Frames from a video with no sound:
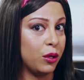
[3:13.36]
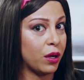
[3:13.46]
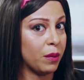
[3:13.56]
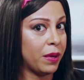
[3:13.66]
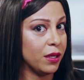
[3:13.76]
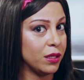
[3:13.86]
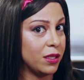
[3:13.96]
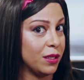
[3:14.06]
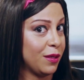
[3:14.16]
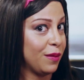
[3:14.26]
compared
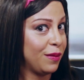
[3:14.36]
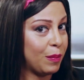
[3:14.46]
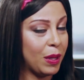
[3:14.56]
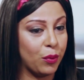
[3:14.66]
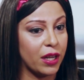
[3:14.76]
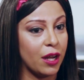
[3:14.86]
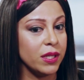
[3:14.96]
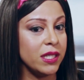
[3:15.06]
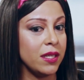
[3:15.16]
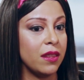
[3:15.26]
to the people that I
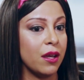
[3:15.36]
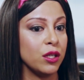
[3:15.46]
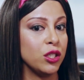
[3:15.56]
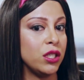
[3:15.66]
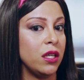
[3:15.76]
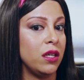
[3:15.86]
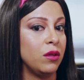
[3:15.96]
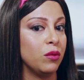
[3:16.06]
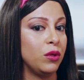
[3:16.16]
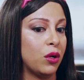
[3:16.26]
would see there. And
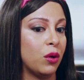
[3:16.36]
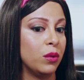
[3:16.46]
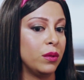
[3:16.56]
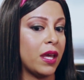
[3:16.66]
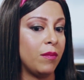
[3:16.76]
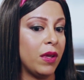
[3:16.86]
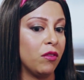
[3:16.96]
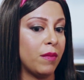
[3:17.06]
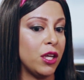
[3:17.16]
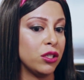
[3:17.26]
she, gave me
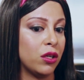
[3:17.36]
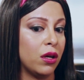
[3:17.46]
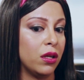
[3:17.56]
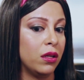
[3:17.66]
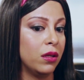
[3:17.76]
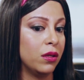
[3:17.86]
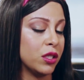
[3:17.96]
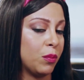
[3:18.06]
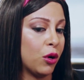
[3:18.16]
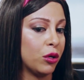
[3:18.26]
information on
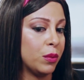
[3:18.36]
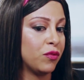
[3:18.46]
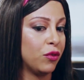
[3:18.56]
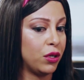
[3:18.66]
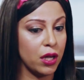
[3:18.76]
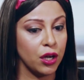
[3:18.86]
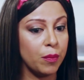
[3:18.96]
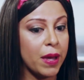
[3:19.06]
support groups for younger